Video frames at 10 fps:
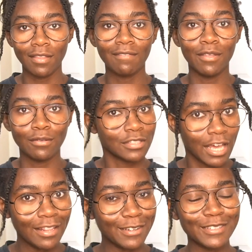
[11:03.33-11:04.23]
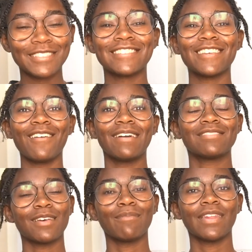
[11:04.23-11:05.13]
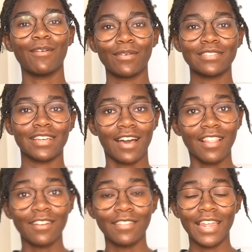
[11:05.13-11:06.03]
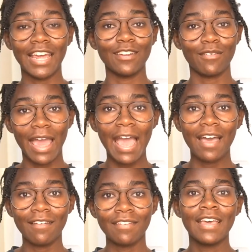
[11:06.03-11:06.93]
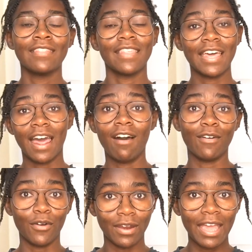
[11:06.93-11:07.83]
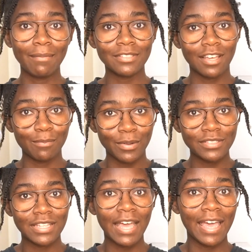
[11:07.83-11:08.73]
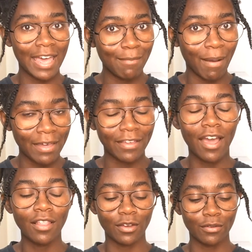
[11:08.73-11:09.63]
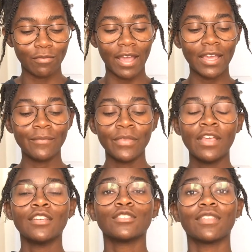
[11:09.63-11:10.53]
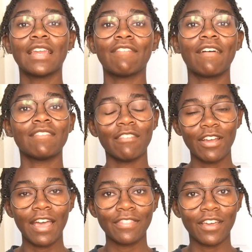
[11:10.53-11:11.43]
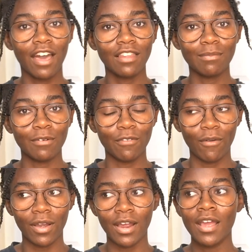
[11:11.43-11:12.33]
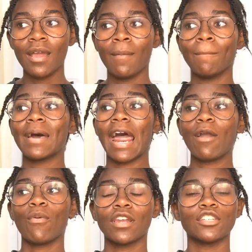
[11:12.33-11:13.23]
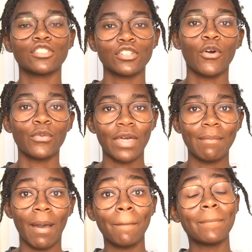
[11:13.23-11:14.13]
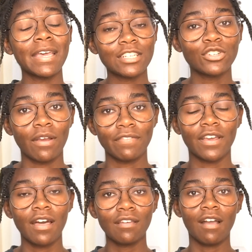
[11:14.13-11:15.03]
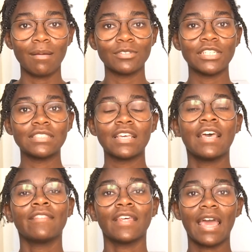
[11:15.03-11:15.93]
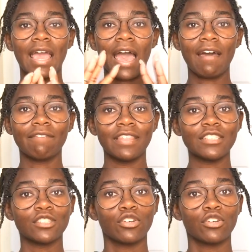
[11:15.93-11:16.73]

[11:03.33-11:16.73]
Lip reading: of those colors. So if somebody orders a color that I don't have, then I'll go to Amazon per se and buy the color, right? So then if I've never had the color before, but I want to show them a picture of the color options, then I have this